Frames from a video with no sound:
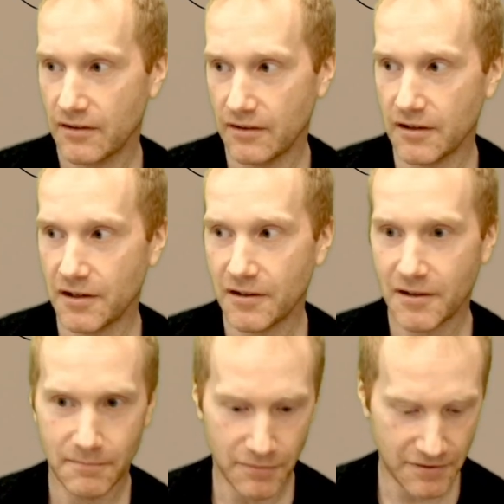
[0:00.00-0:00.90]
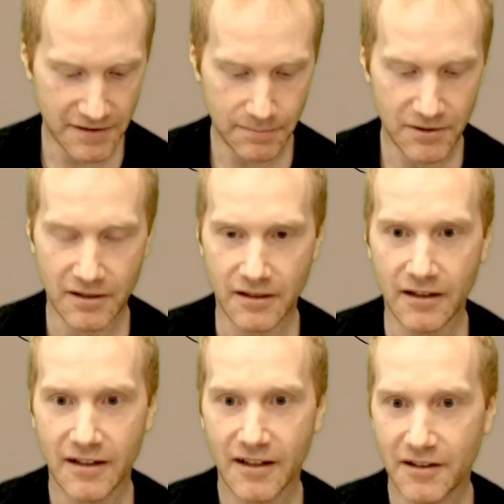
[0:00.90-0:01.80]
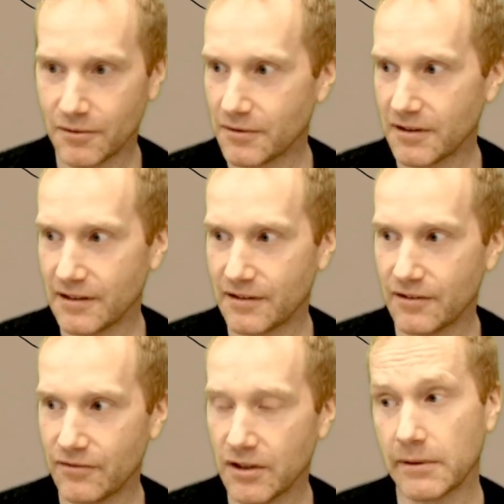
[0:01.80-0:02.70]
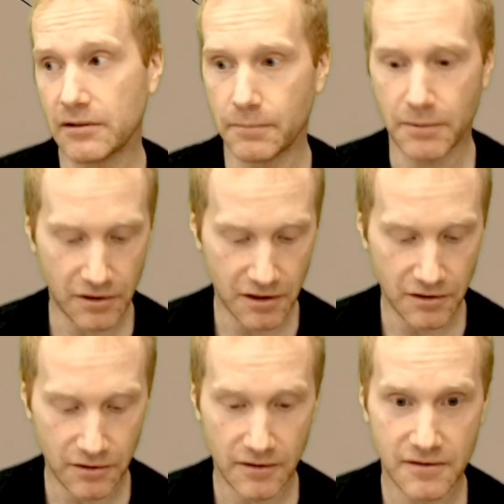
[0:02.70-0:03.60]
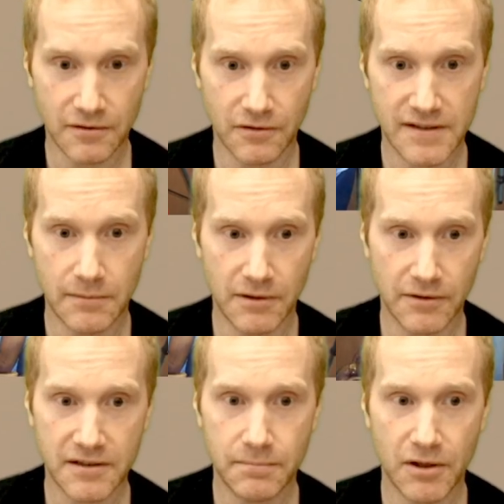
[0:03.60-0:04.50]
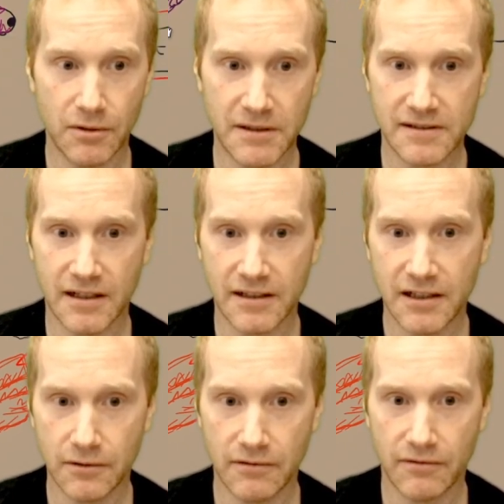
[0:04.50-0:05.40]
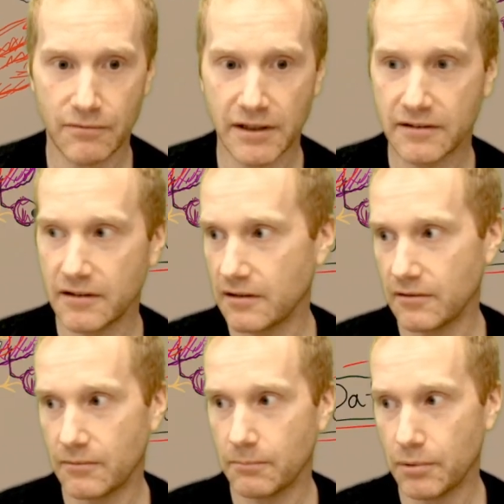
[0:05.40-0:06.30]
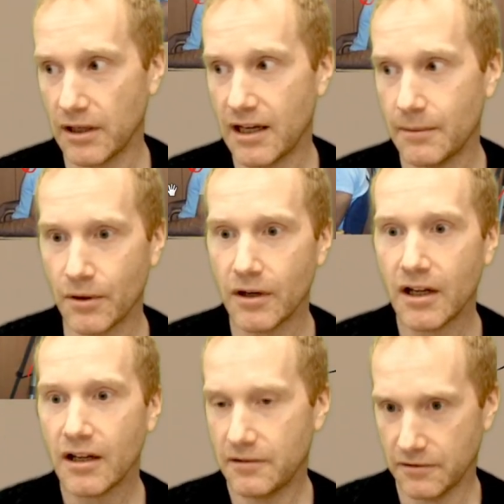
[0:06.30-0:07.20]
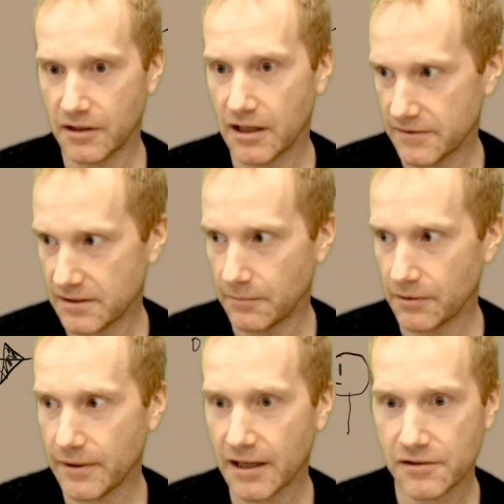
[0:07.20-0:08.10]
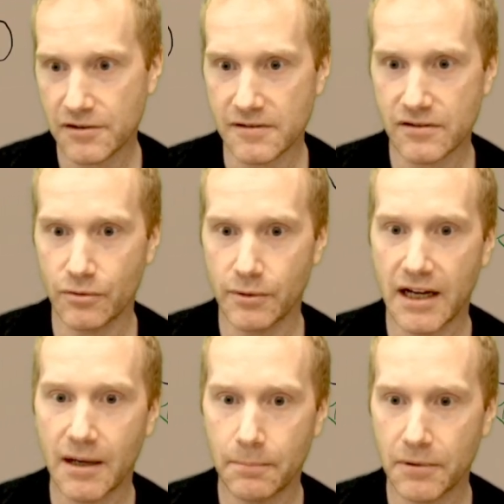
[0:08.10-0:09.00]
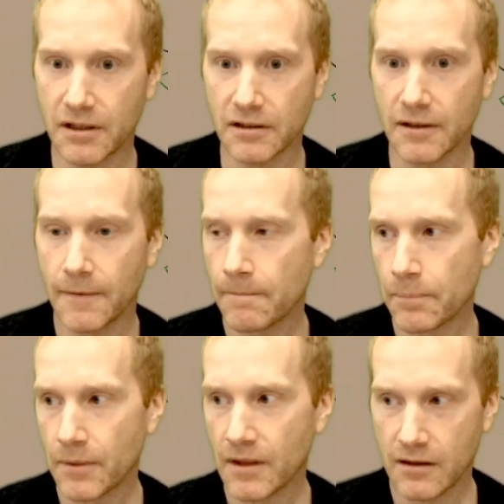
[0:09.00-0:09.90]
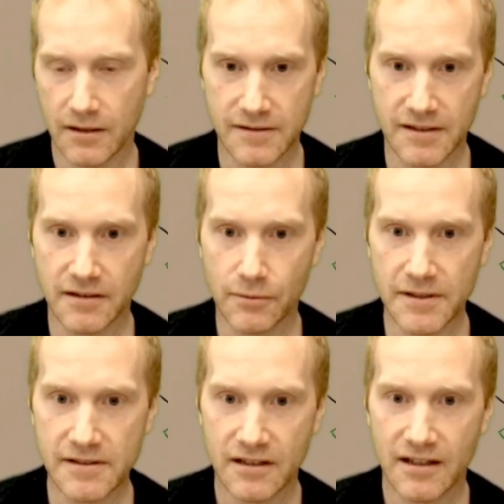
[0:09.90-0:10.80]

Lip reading: their perception due to this feedback loop. And you can do this sort of similar experiments like here and threaten and pull a hammer, and they're gonna have similar reactions. So what's happening is that there is